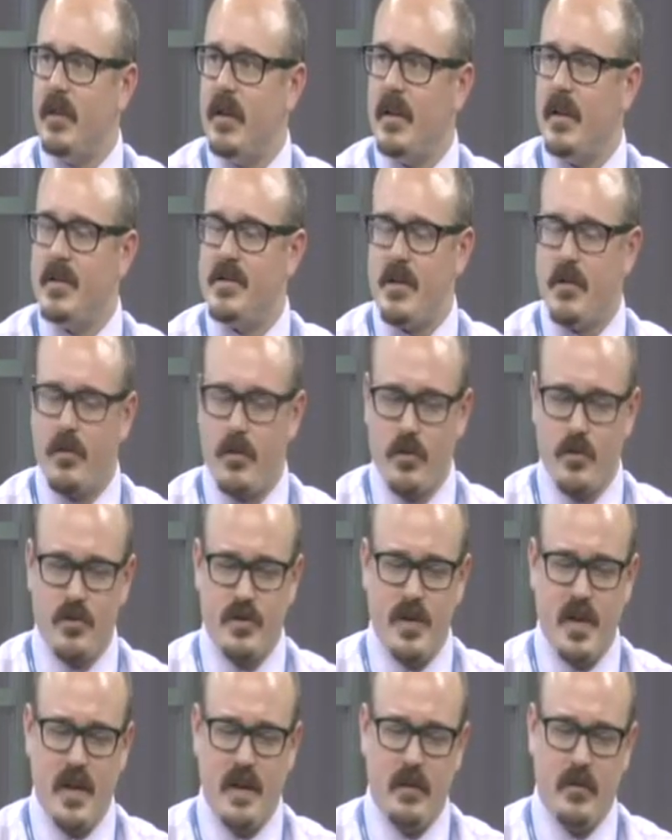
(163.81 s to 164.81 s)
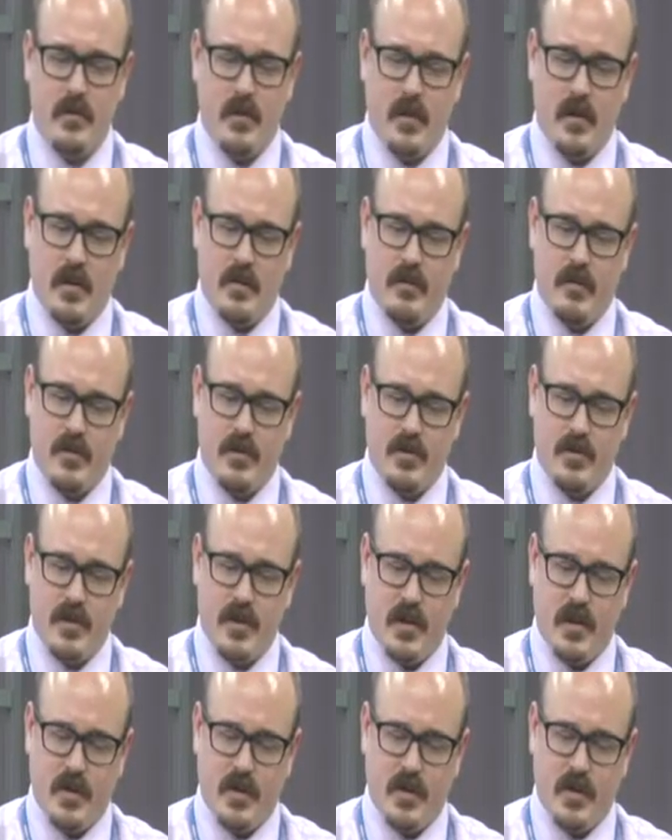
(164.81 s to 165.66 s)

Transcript: That's a Thursday, the first